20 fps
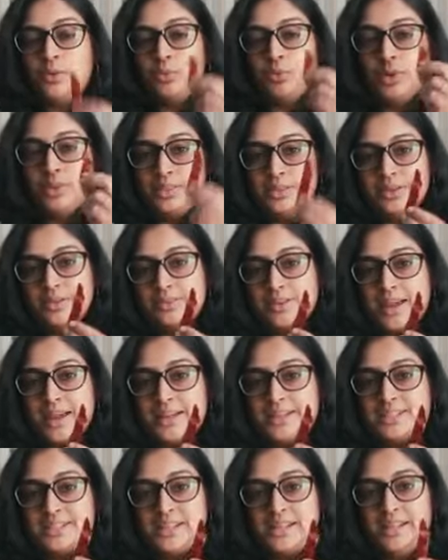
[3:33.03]
With the
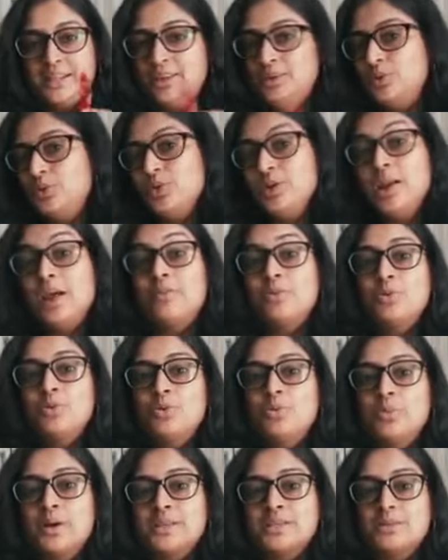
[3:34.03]
dried chili, you don't have to
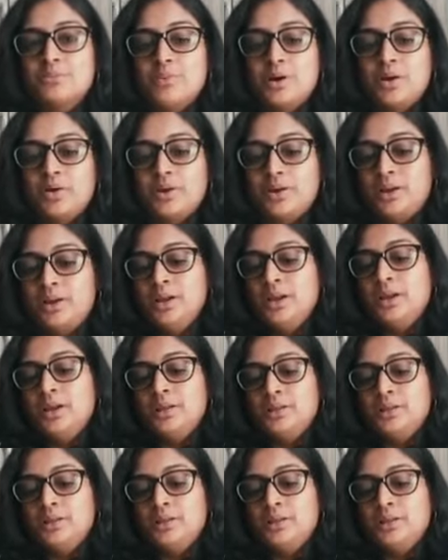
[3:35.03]
do much about it.